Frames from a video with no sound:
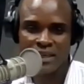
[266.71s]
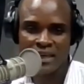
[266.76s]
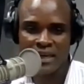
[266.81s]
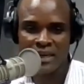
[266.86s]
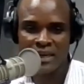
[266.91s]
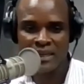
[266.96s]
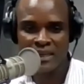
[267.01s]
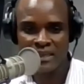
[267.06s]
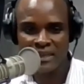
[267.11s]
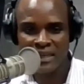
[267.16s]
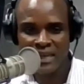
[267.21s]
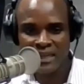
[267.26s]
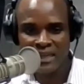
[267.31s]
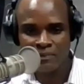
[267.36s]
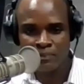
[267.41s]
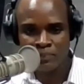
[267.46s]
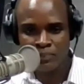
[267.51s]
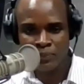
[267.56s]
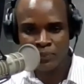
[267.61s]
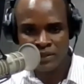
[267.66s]
and that
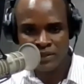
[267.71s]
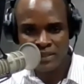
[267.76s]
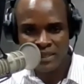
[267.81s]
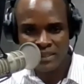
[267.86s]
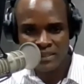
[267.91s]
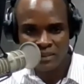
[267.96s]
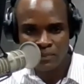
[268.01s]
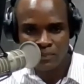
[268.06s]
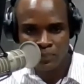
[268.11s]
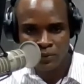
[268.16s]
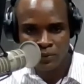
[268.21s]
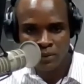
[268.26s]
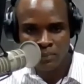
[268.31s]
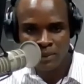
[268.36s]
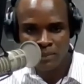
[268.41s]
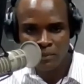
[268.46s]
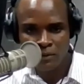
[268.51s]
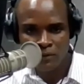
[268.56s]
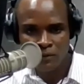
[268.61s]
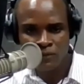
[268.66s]
creates a
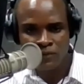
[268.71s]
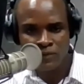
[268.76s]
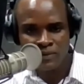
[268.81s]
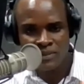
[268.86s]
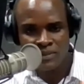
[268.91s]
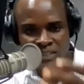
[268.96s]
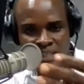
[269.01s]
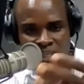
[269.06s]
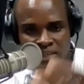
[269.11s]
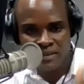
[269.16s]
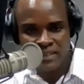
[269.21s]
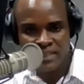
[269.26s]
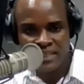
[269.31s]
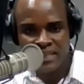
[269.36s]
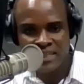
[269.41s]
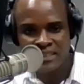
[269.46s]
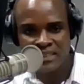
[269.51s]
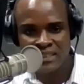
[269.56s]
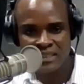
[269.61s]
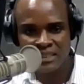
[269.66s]
problem of
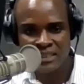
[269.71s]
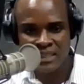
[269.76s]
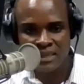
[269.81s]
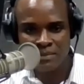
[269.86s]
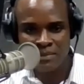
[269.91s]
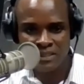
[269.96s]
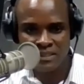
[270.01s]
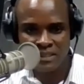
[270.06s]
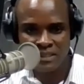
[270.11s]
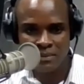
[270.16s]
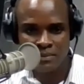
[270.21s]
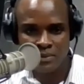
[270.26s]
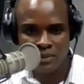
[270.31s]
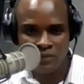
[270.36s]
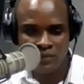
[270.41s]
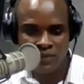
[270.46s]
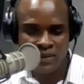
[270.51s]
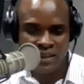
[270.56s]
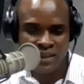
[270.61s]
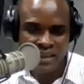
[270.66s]
segregating them in terms of